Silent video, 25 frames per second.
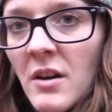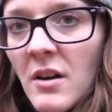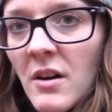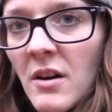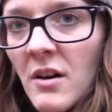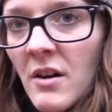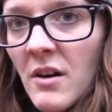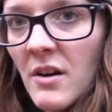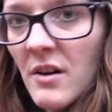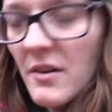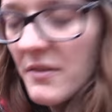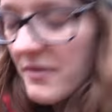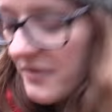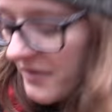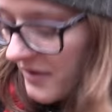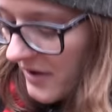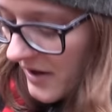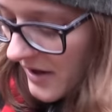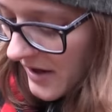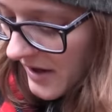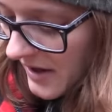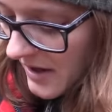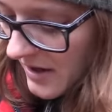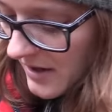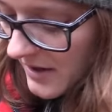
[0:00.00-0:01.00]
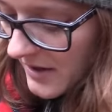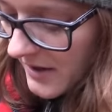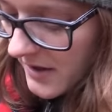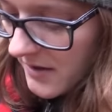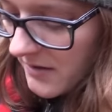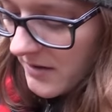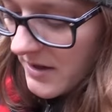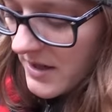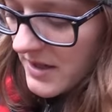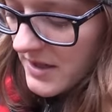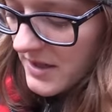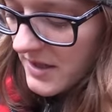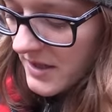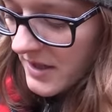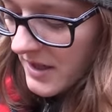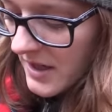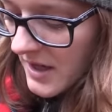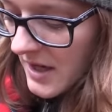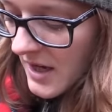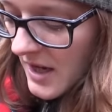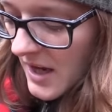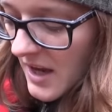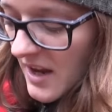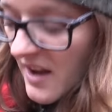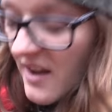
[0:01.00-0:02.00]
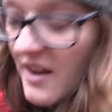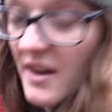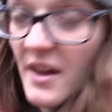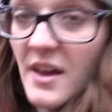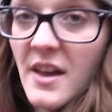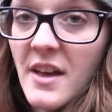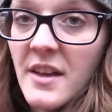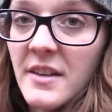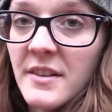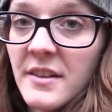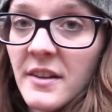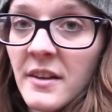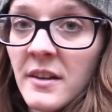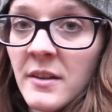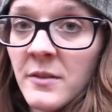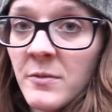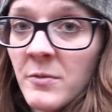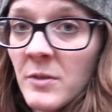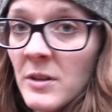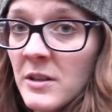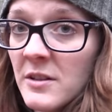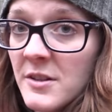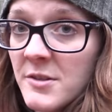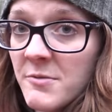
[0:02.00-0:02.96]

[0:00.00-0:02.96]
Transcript: of licorice and it will